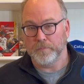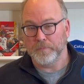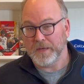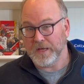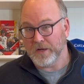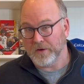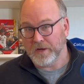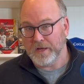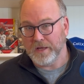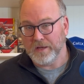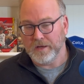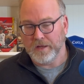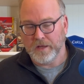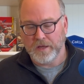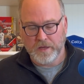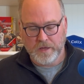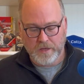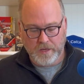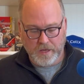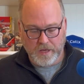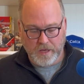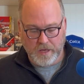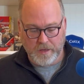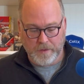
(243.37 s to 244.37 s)
period.
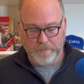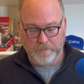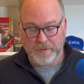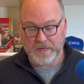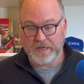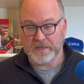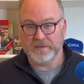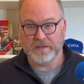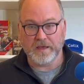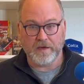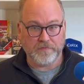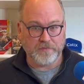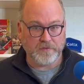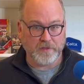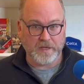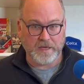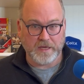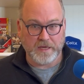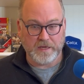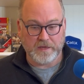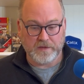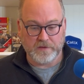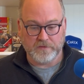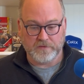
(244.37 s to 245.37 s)
But it
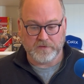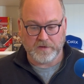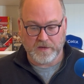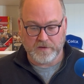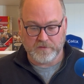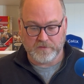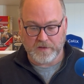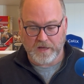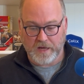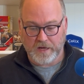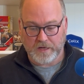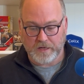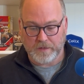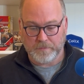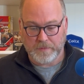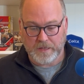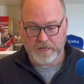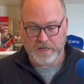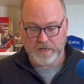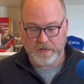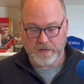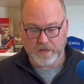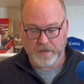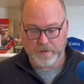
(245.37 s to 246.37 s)
definitely is not going to
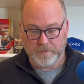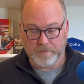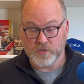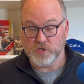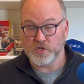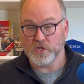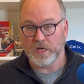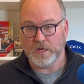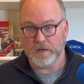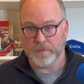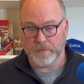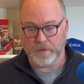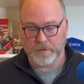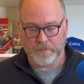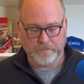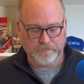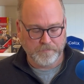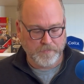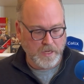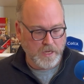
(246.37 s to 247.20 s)
be machinable.